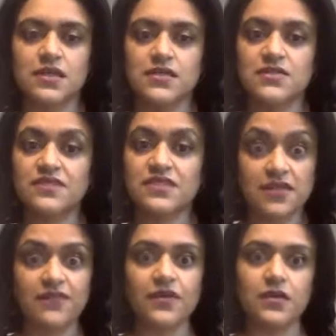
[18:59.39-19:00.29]
and it's
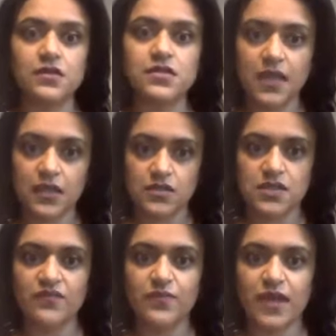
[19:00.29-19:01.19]
difficult to get
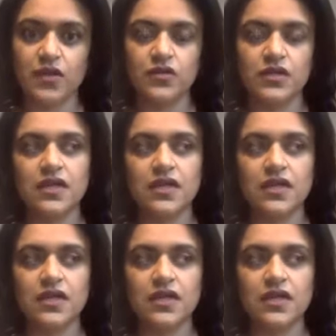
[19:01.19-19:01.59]
yourself back on an